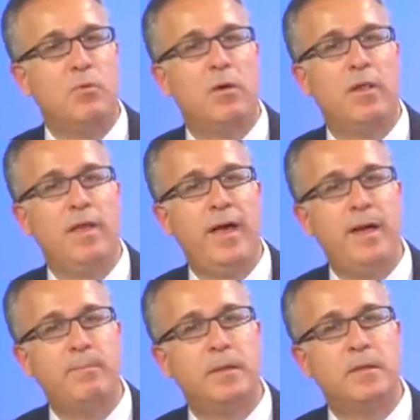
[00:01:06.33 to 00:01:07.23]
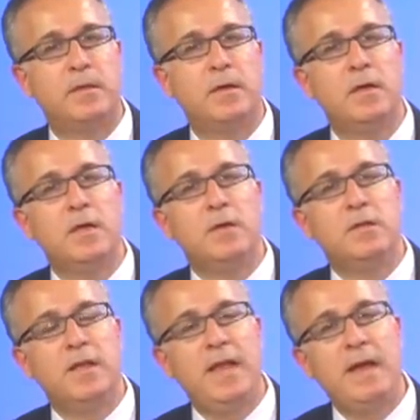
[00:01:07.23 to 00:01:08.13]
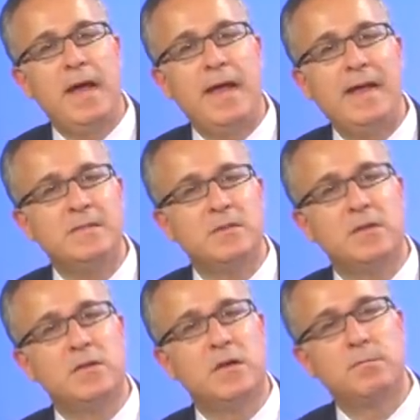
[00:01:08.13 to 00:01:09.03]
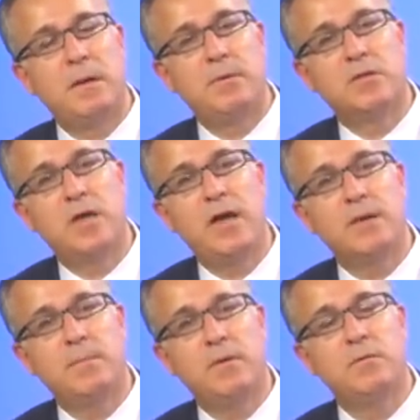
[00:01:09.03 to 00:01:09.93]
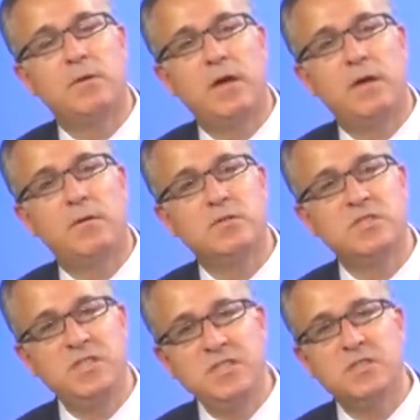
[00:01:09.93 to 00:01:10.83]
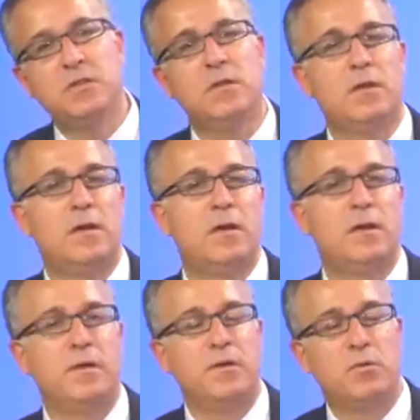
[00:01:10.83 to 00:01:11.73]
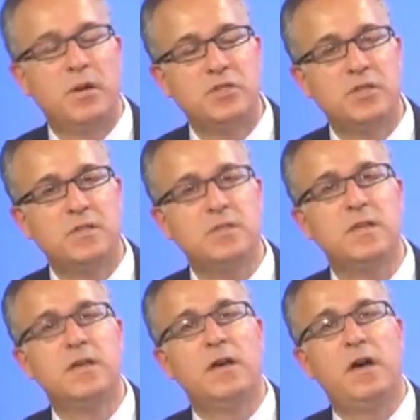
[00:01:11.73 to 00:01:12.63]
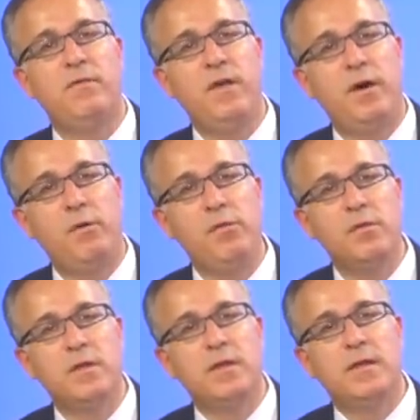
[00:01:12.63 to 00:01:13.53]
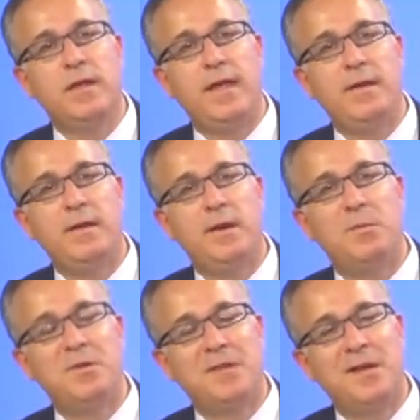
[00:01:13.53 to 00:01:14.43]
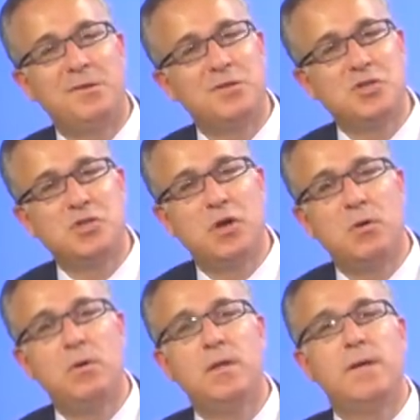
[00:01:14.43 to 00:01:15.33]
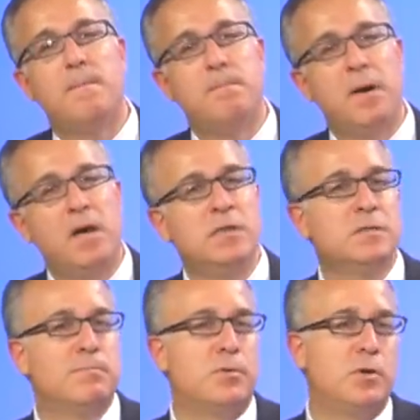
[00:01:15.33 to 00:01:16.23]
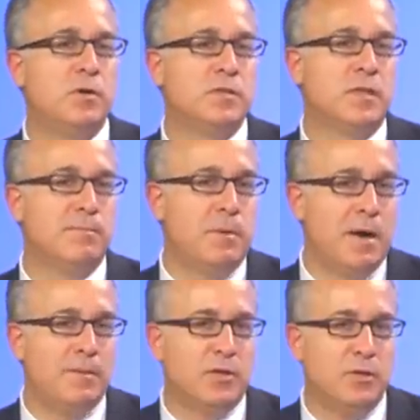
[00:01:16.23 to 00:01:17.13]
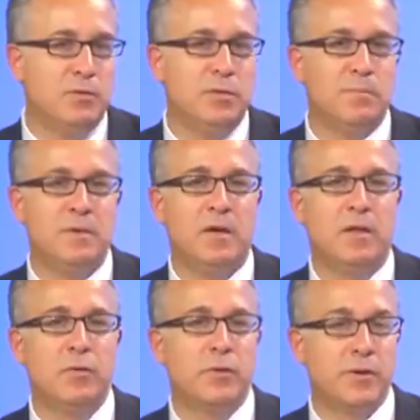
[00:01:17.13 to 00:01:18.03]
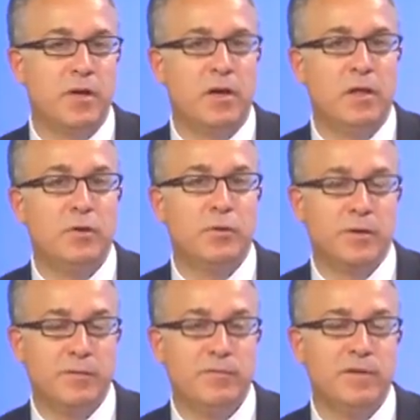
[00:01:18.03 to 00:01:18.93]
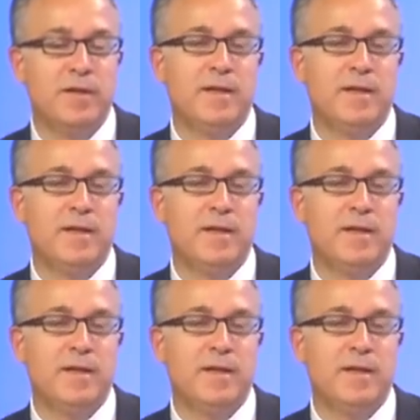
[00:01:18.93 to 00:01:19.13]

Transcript: more on that. But uh, today I asked Dr. Bomba to talk about uh, seasonal uh, questions of health. And uh, we titled this show Bugs, Burns, and Barbecue to be alliterative. alliterative